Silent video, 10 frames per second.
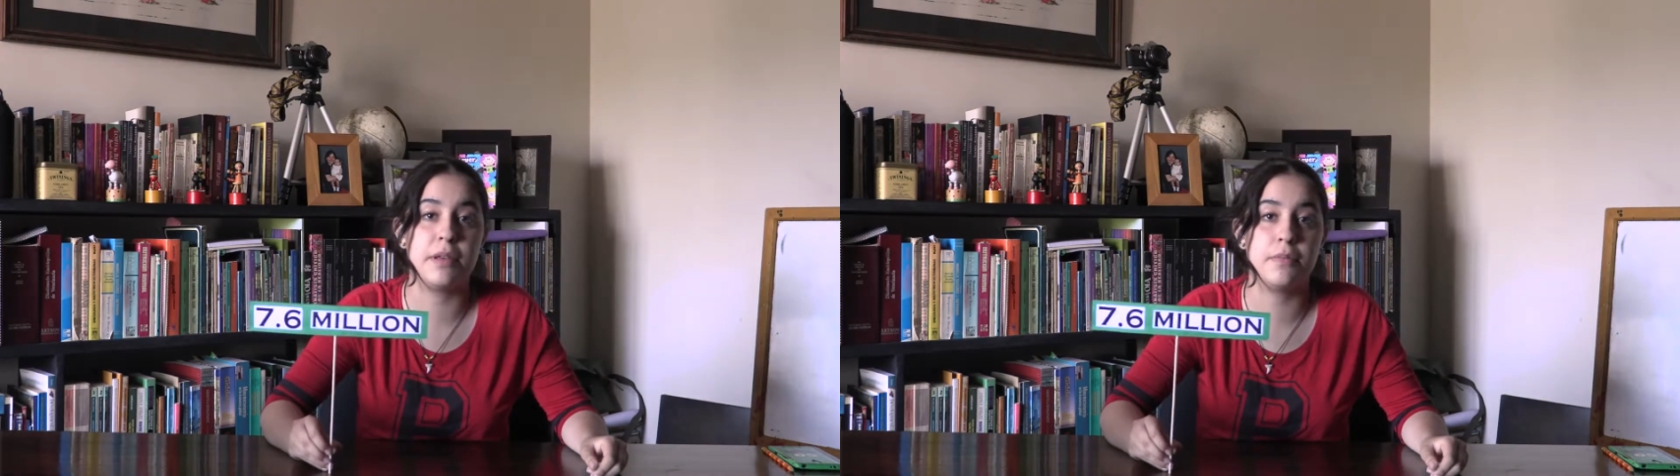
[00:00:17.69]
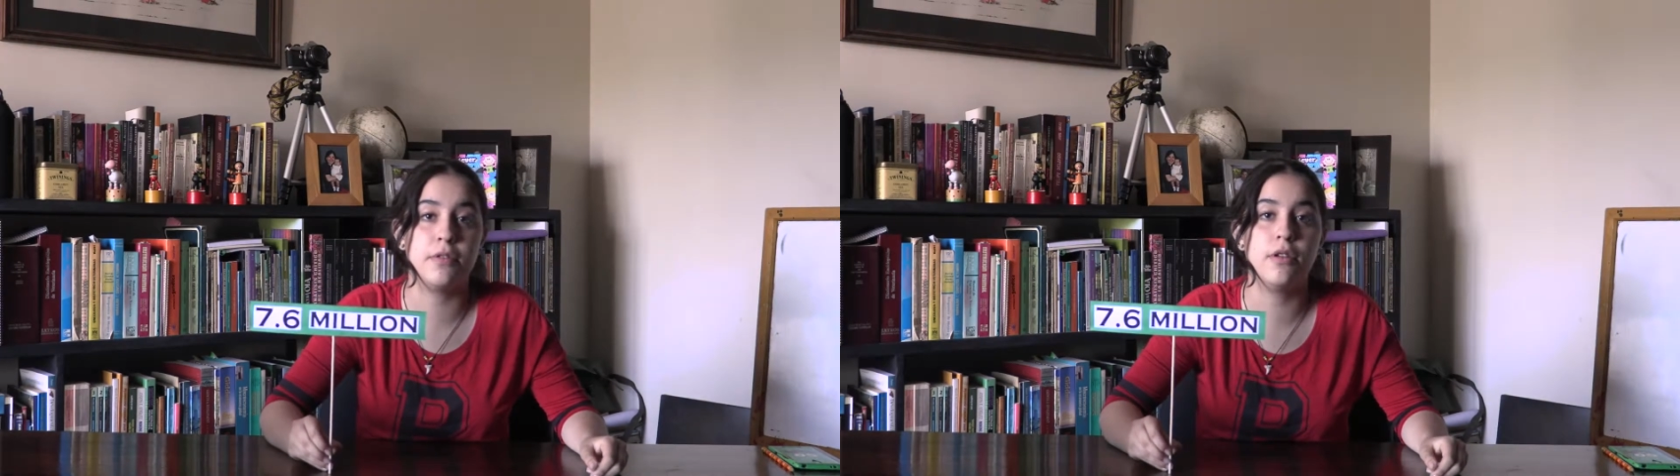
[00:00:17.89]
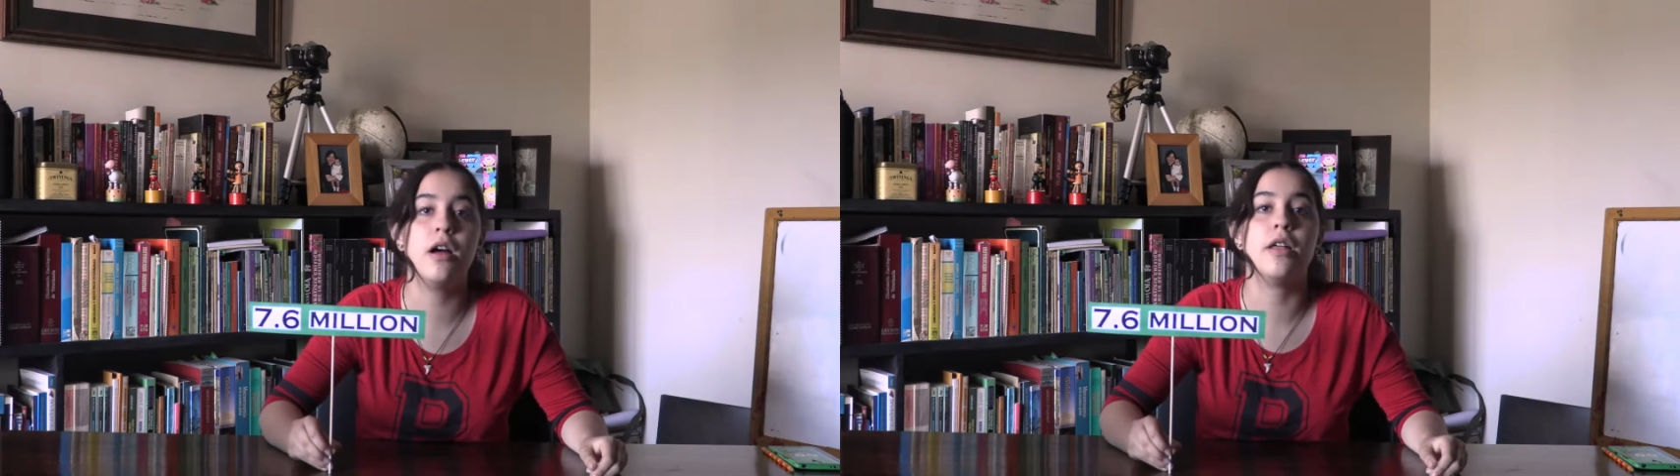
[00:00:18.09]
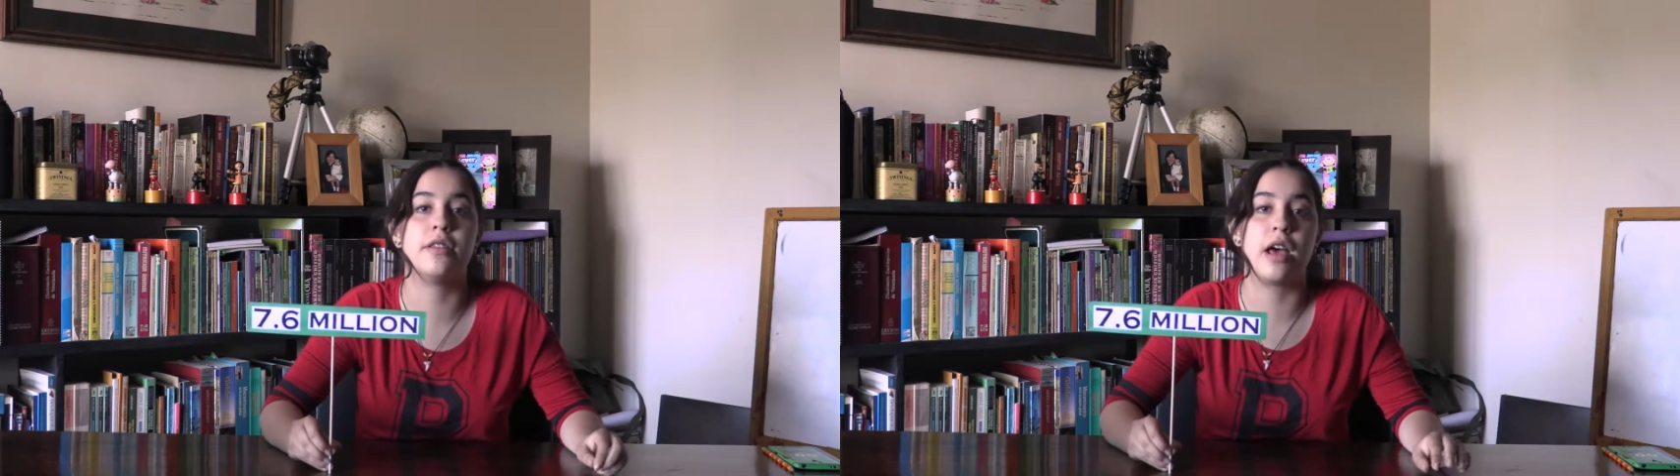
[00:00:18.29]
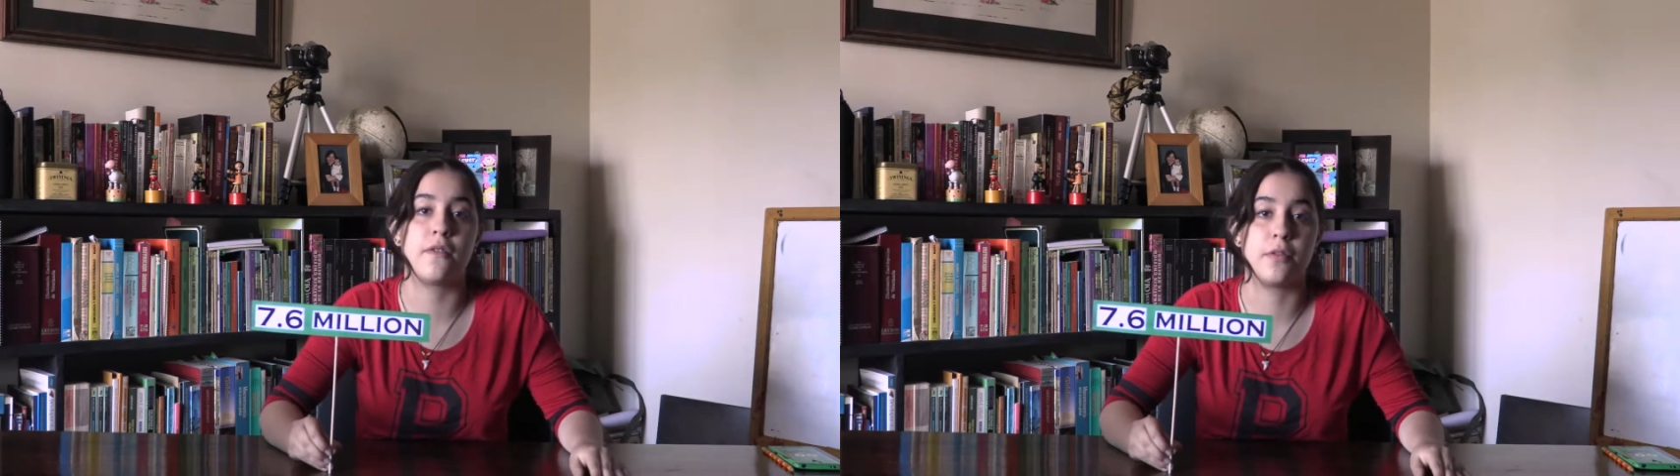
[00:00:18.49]
people
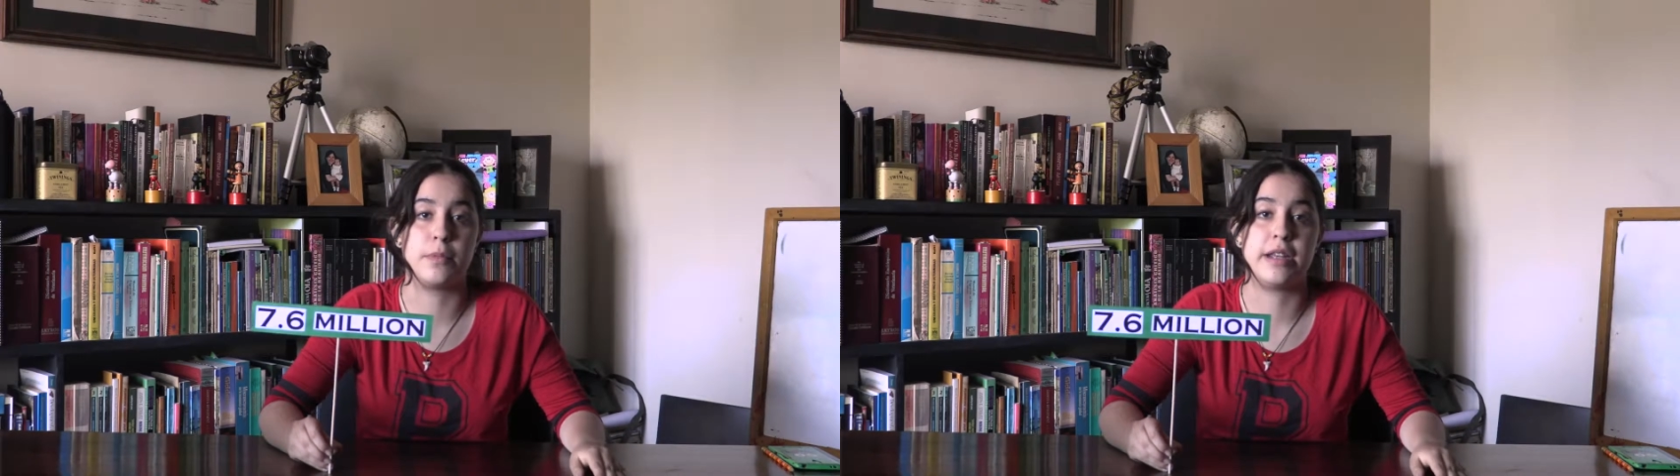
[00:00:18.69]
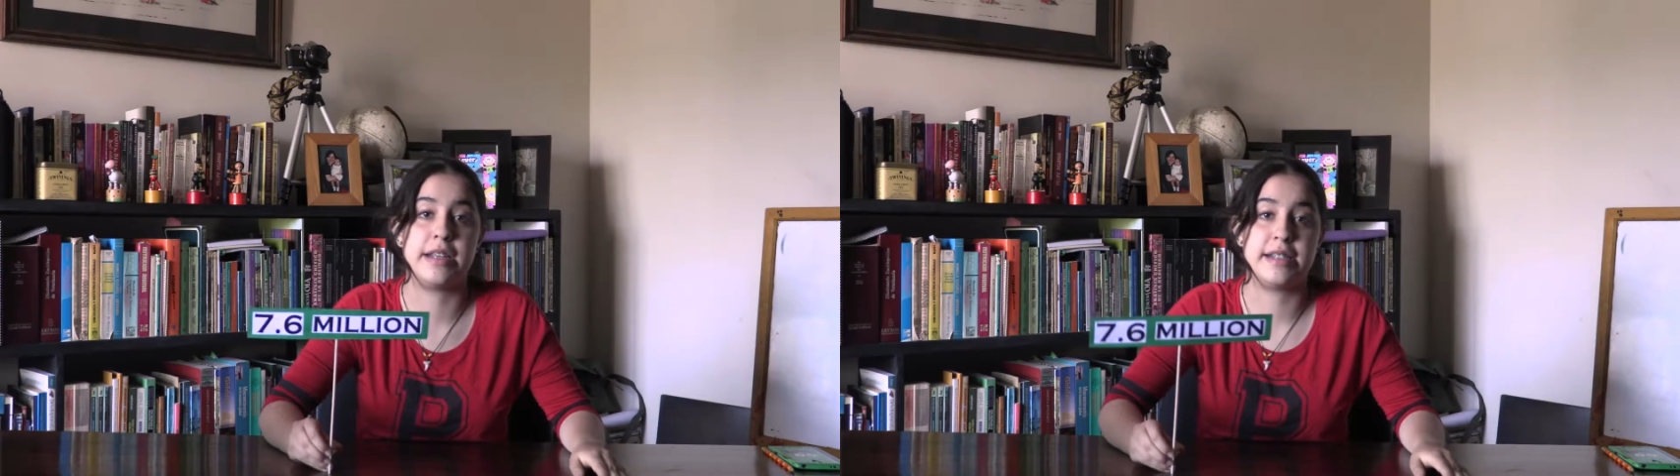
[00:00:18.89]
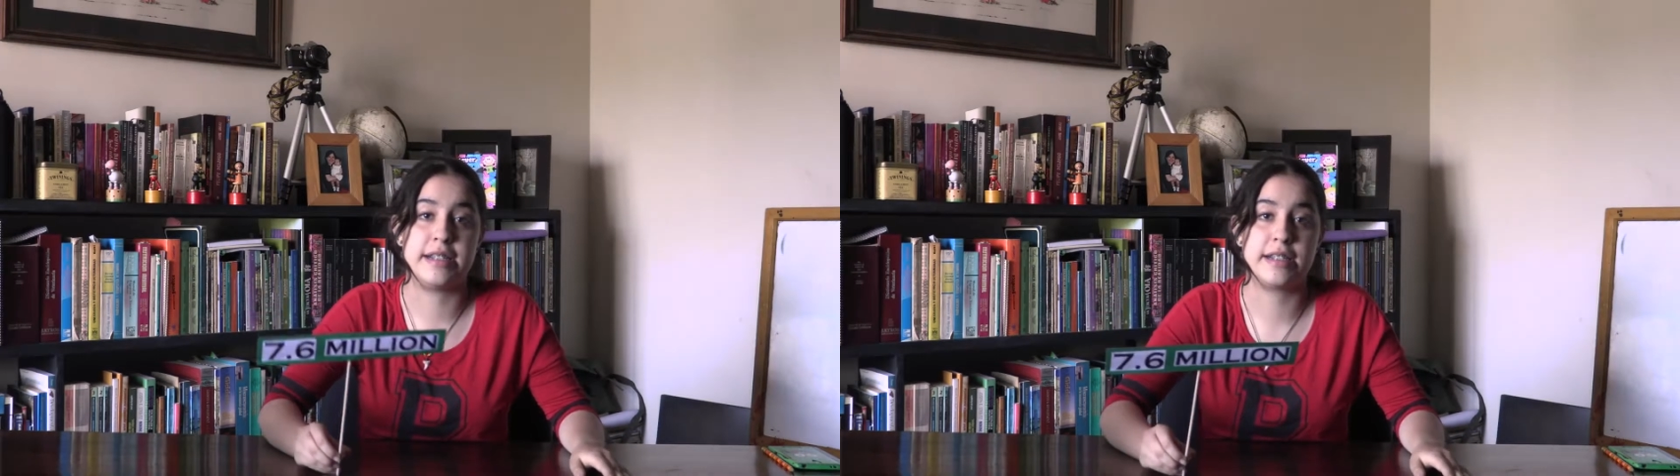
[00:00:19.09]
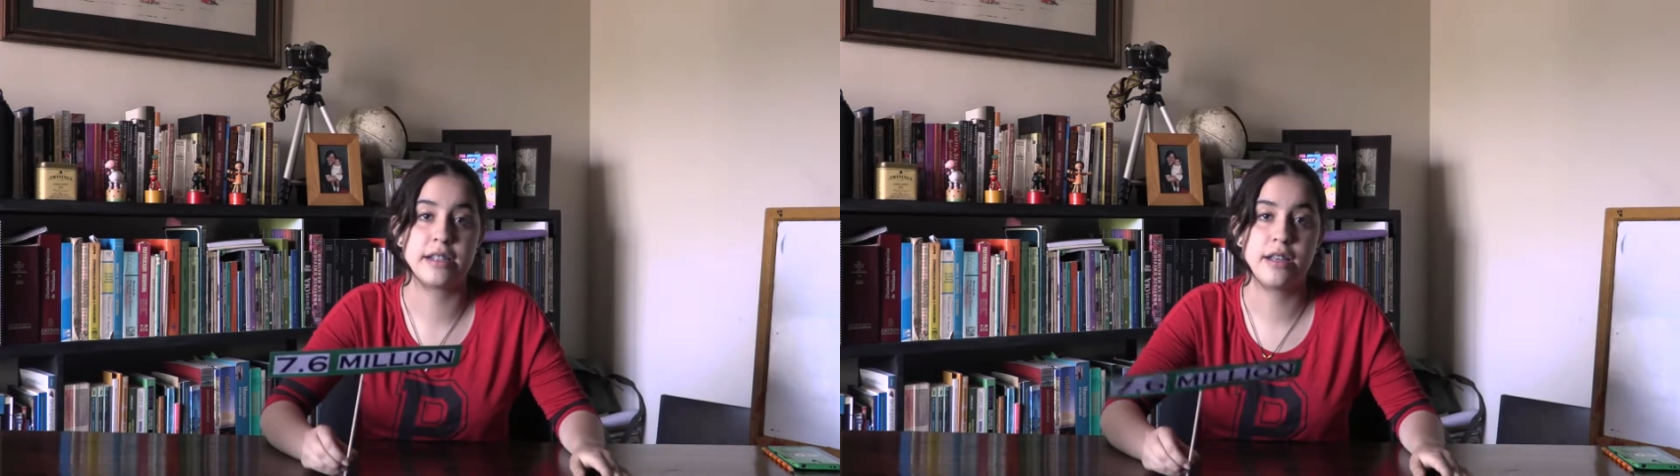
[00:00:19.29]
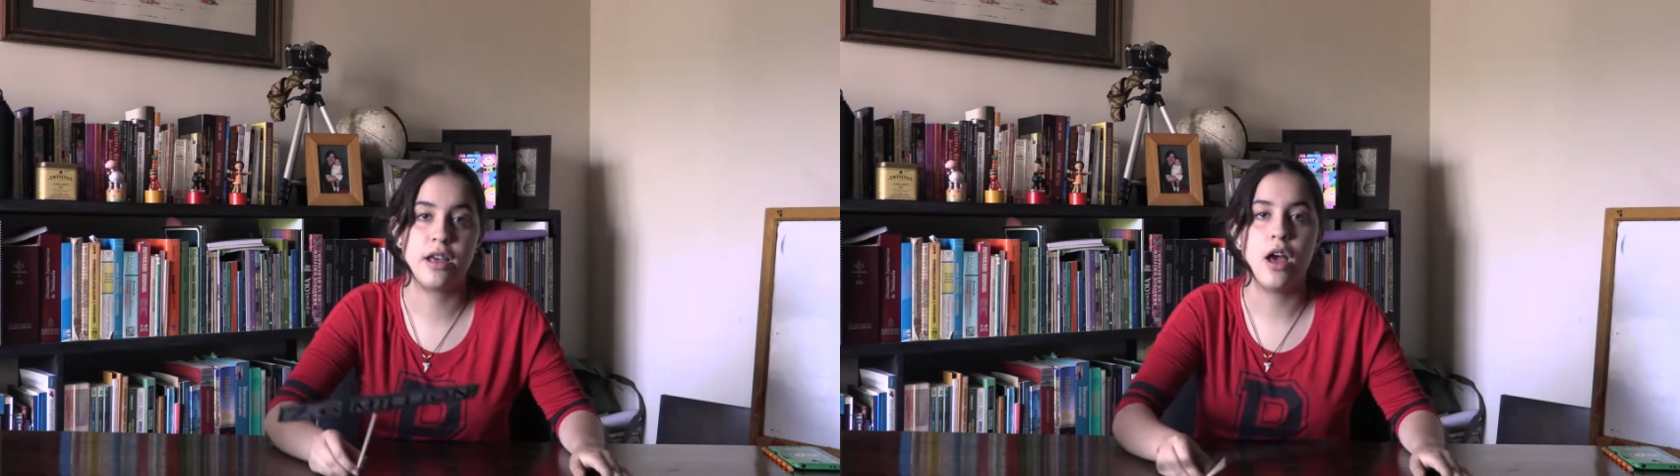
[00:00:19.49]
die from the disease.